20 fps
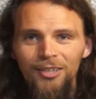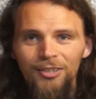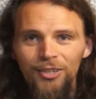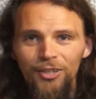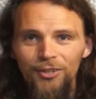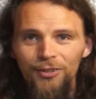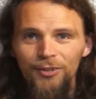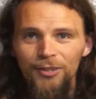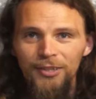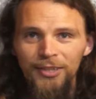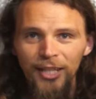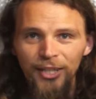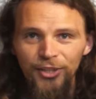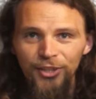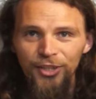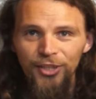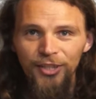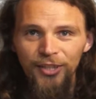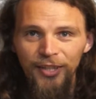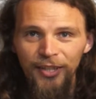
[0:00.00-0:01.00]
So
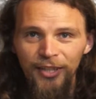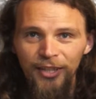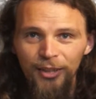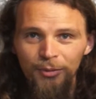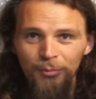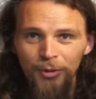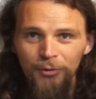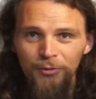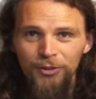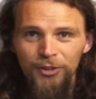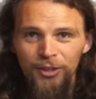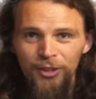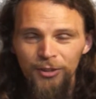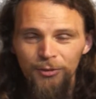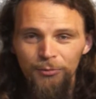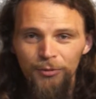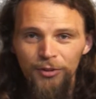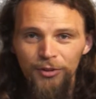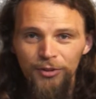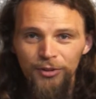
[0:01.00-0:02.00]
attaching the
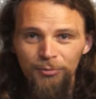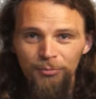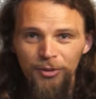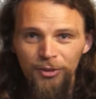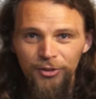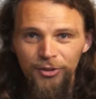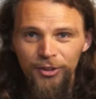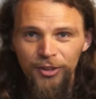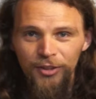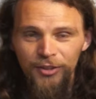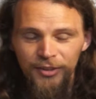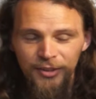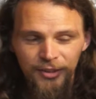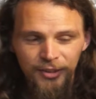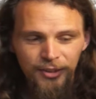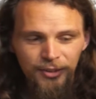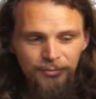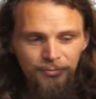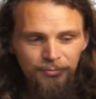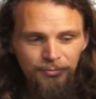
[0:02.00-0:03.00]
motor was much
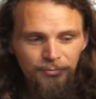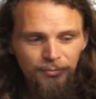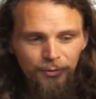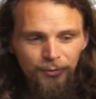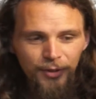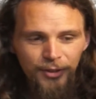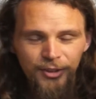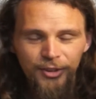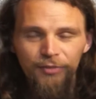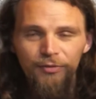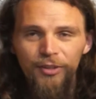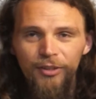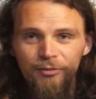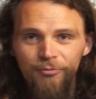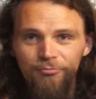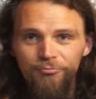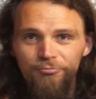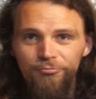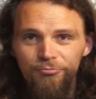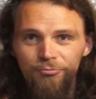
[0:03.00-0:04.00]
like the rest of
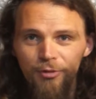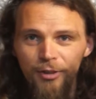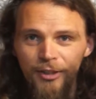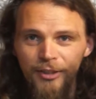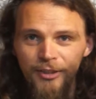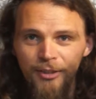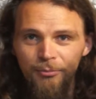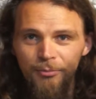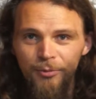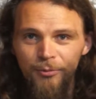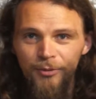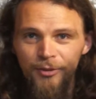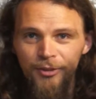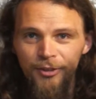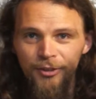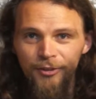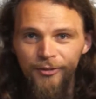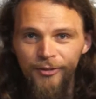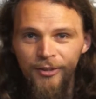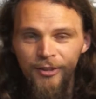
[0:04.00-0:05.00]
it, pretty simple to
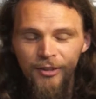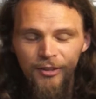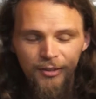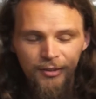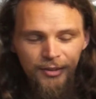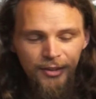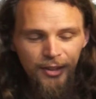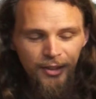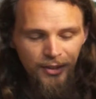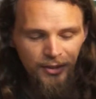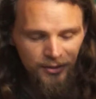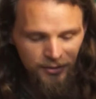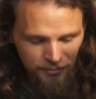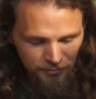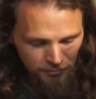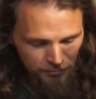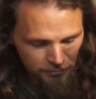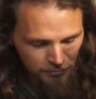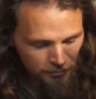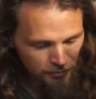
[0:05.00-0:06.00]
do. It's a, uh,
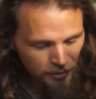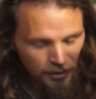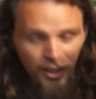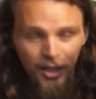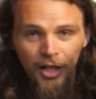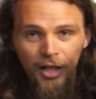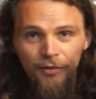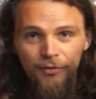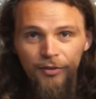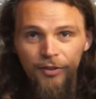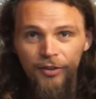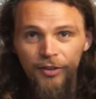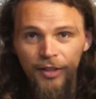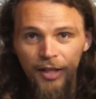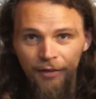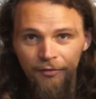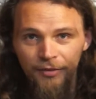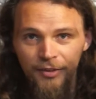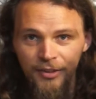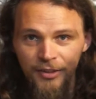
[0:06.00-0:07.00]
other than
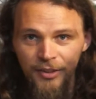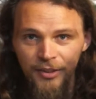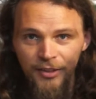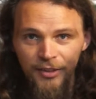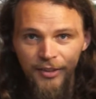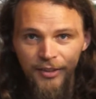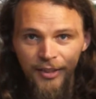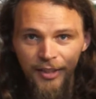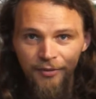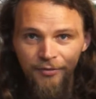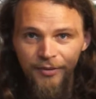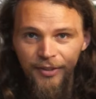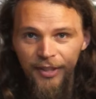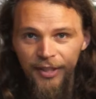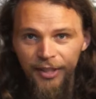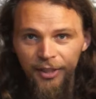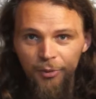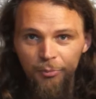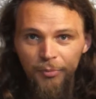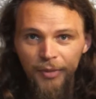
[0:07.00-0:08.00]
having to lift
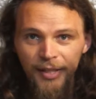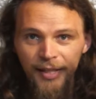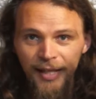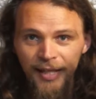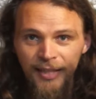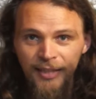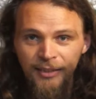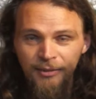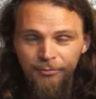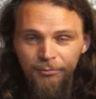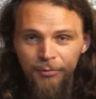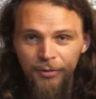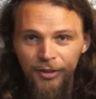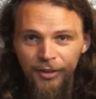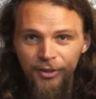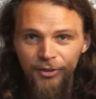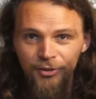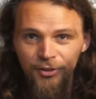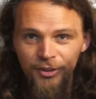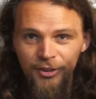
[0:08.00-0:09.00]
it in midair
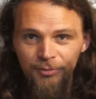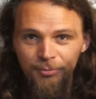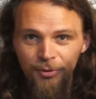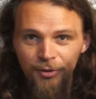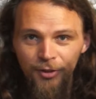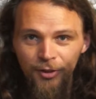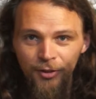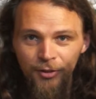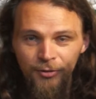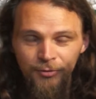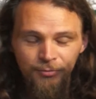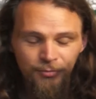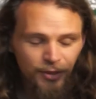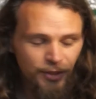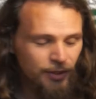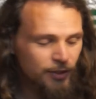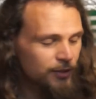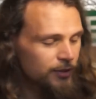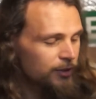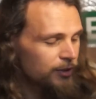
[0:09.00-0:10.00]
while I tried to put it on,
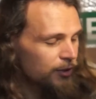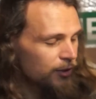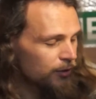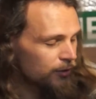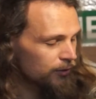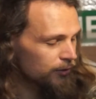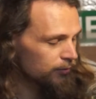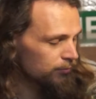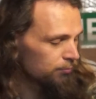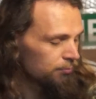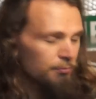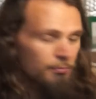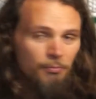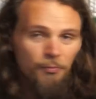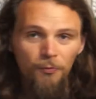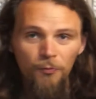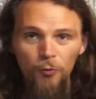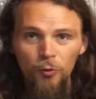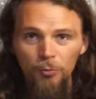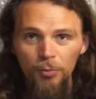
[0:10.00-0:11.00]
it's got
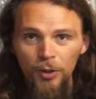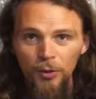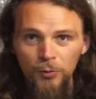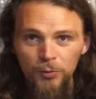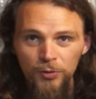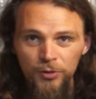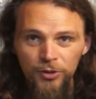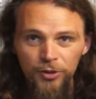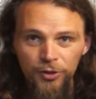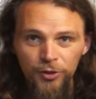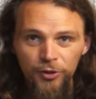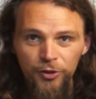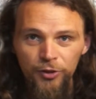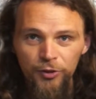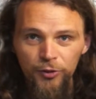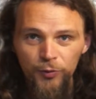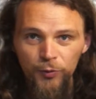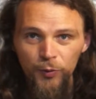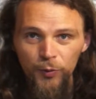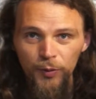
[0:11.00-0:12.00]
four bolts that you
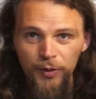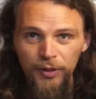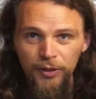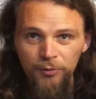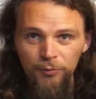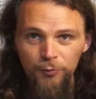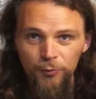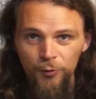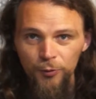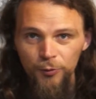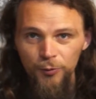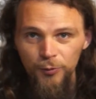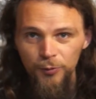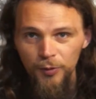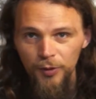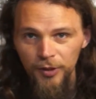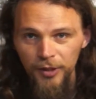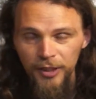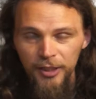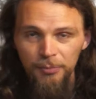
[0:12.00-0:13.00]
just screw in through
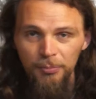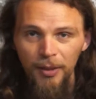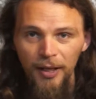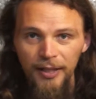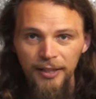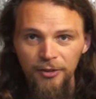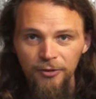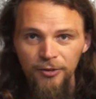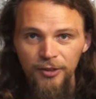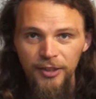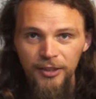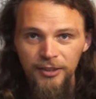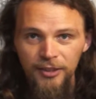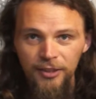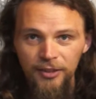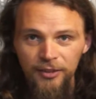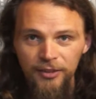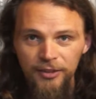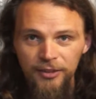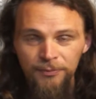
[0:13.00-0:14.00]
the plate on this
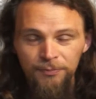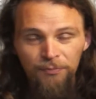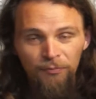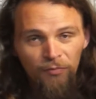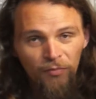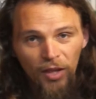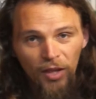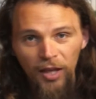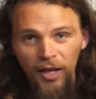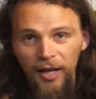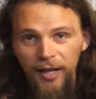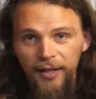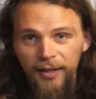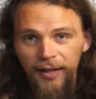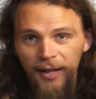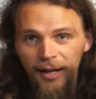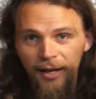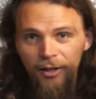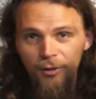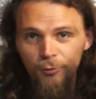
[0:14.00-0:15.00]
side and
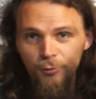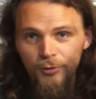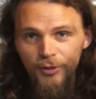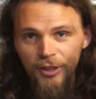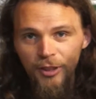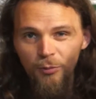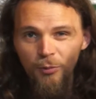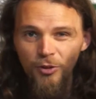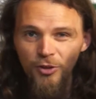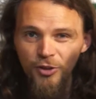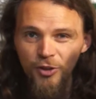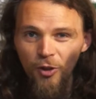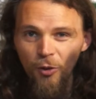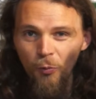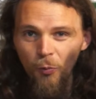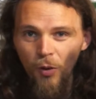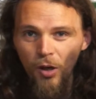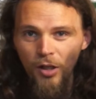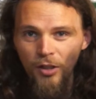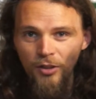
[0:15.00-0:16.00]
that holds it. Once you've got
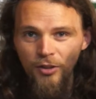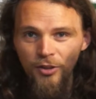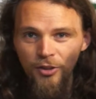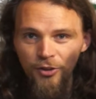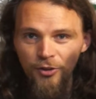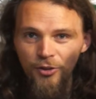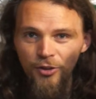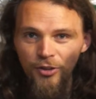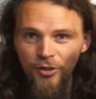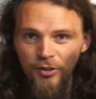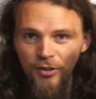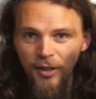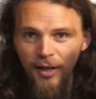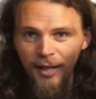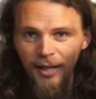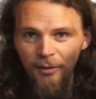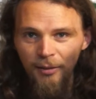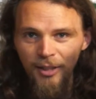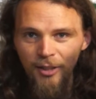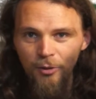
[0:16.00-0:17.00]
one you can
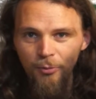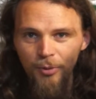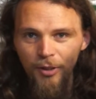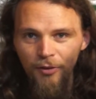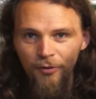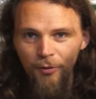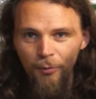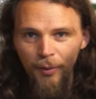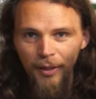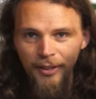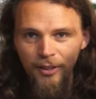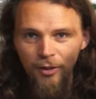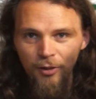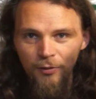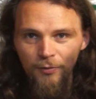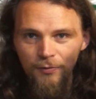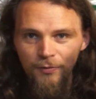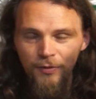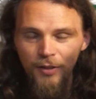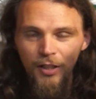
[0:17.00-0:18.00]
let a little bit of the weight
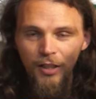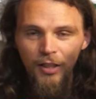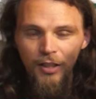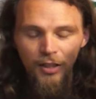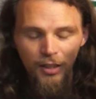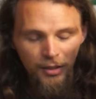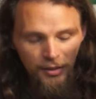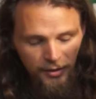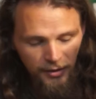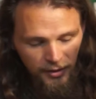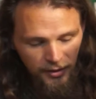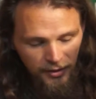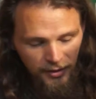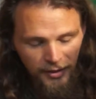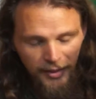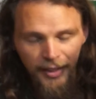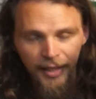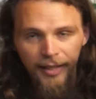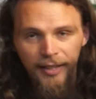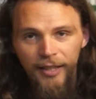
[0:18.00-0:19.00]
off and uh,
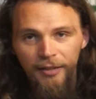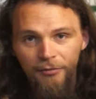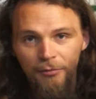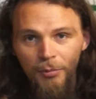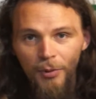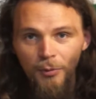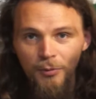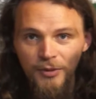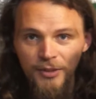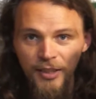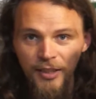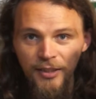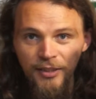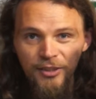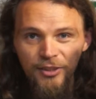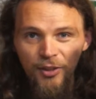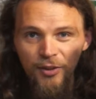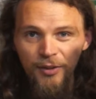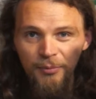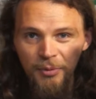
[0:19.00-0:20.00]
get the other bolts in
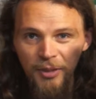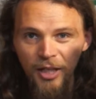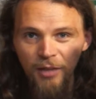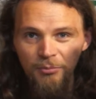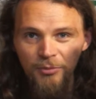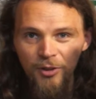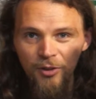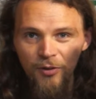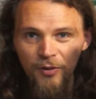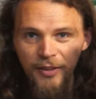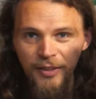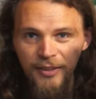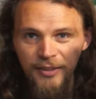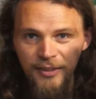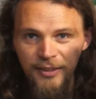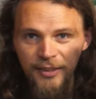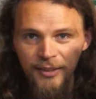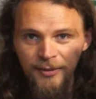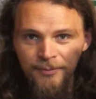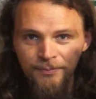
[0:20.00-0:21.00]
so it becomes a lot
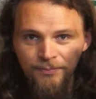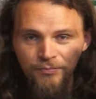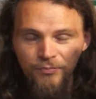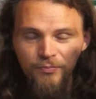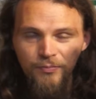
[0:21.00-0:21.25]
easier.